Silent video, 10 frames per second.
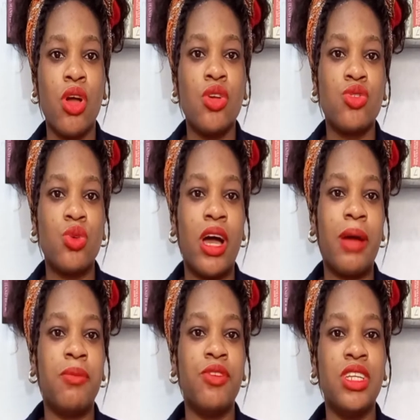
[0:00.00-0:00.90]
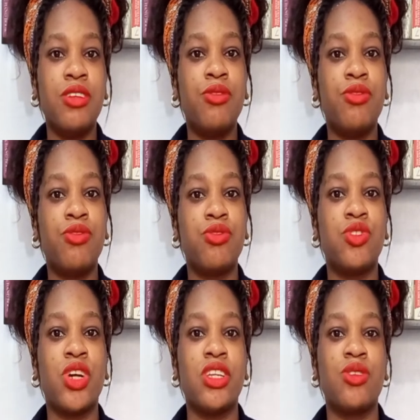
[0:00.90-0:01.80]
So I'm really
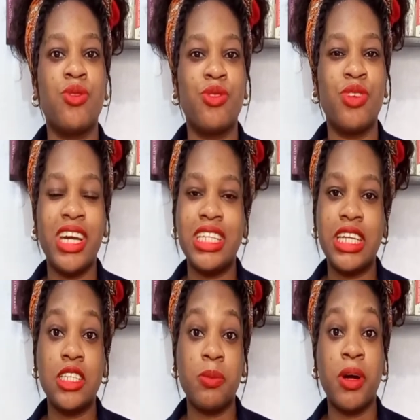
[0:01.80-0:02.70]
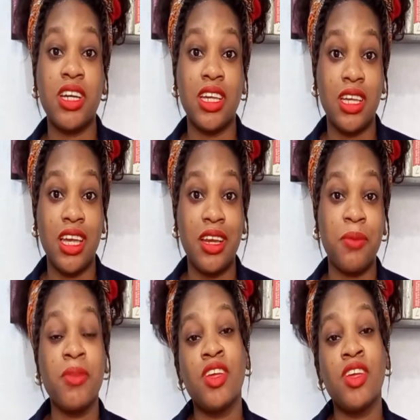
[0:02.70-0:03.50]
trying to find that spark again.